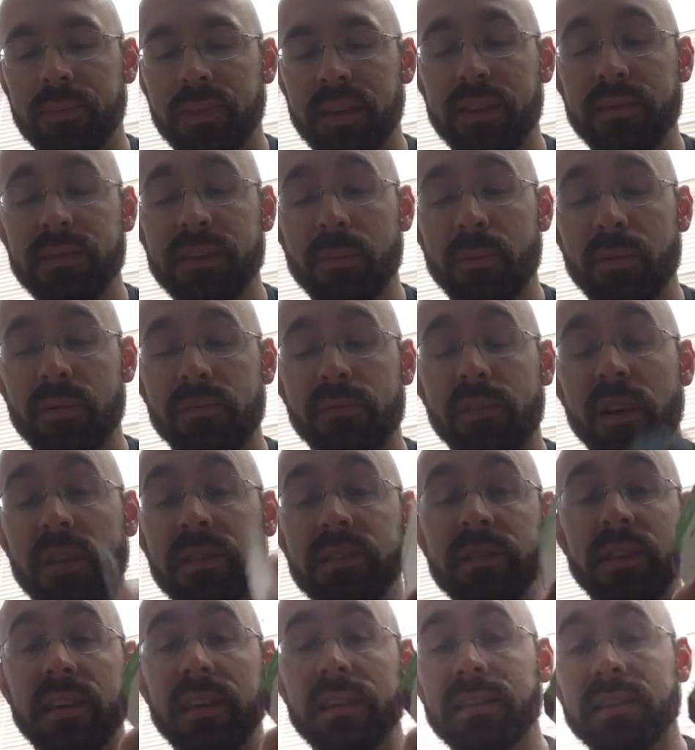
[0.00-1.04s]
Give someone
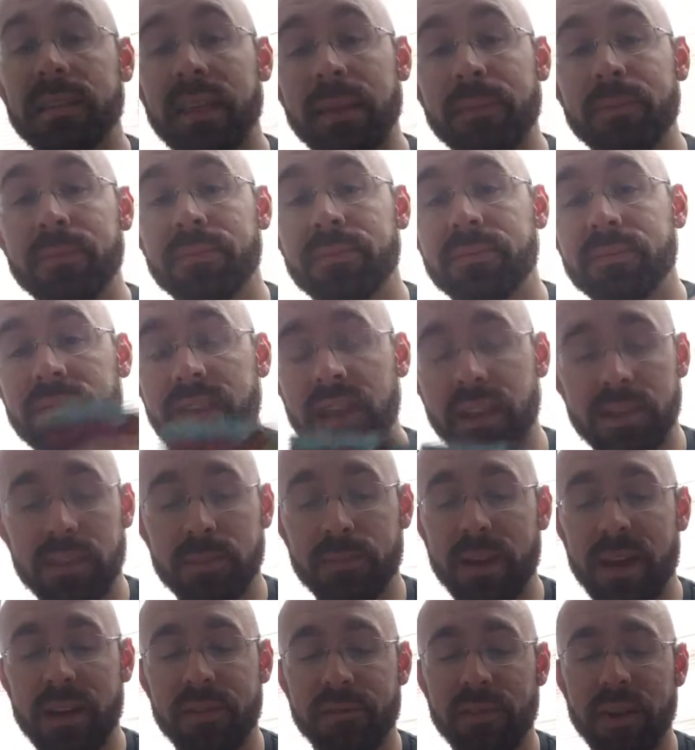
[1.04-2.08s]
fruntsies. Let them take a
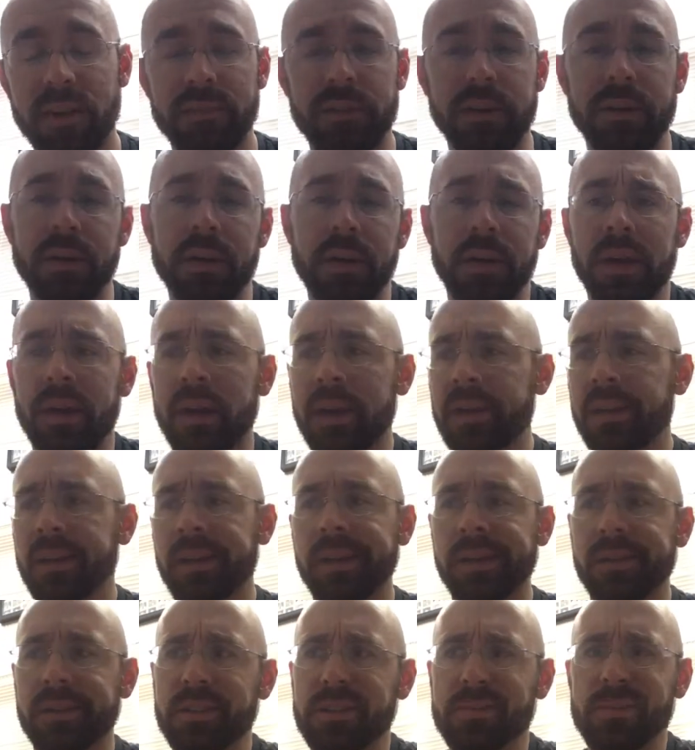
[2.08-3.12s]
spot in front of you. Like,
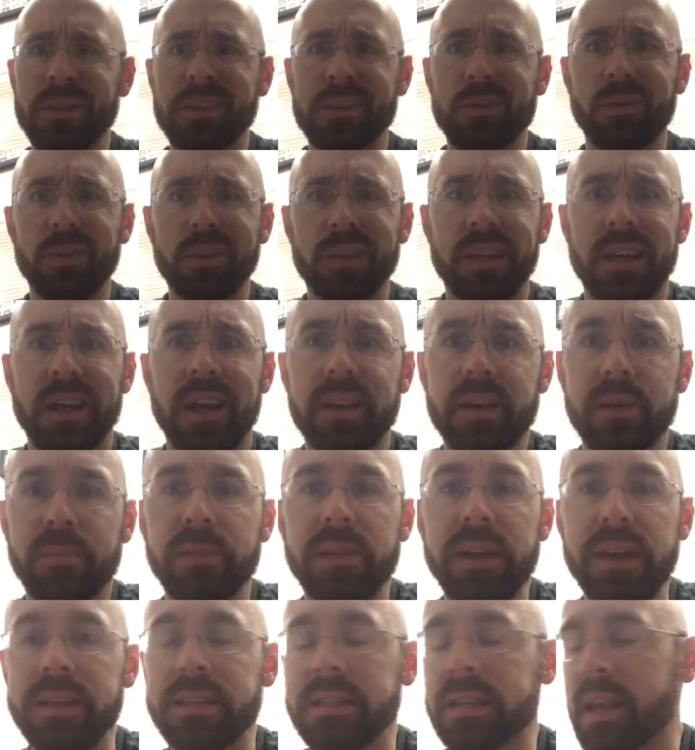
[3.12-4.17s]
it just makes the world a kinder
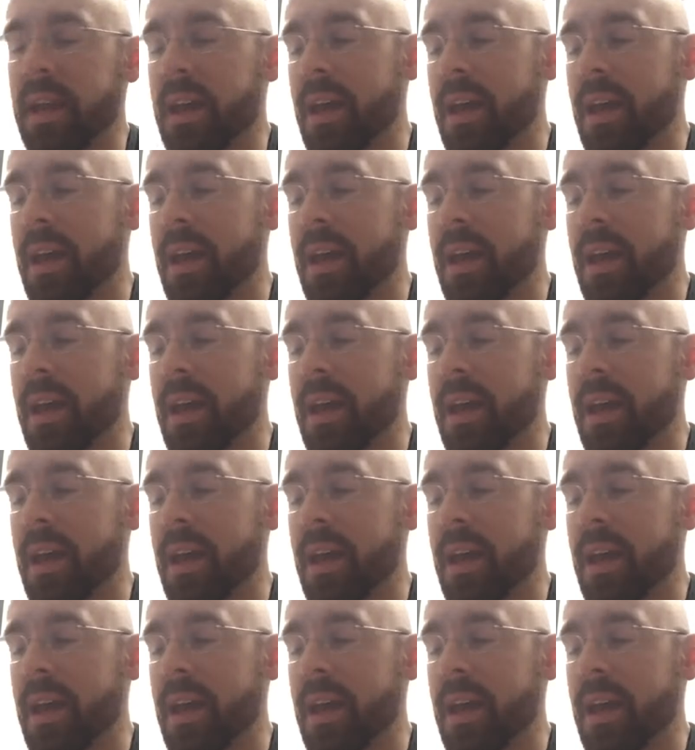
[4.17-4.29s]
place.